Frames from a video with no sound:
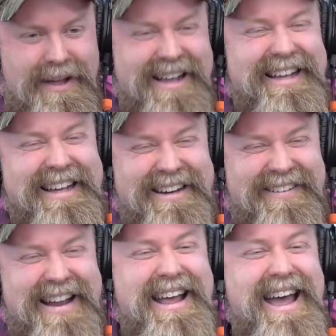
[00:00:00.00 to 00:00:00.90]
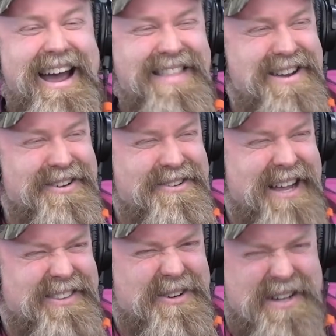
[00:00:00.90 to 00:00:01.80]
right? And then you're
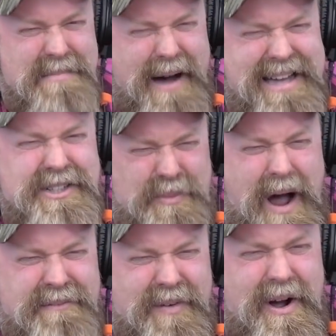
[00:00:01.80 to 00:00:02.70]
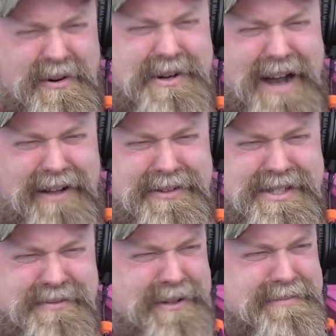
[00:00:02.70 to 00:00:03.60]
like, they're going to buy a drop for
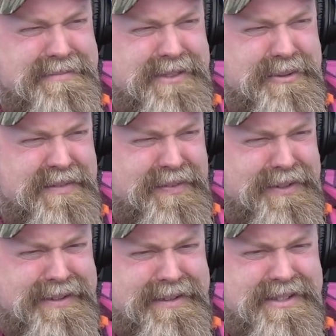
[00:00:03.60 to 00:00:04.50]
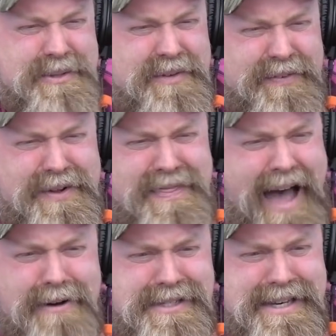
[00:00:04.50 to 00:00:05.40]
$100. Well, do it for
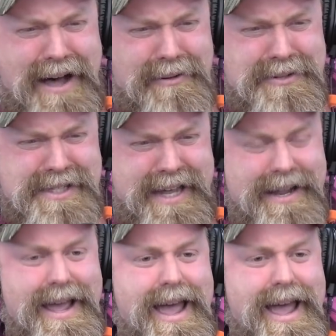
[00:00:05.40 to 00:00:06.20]
$1,000 then.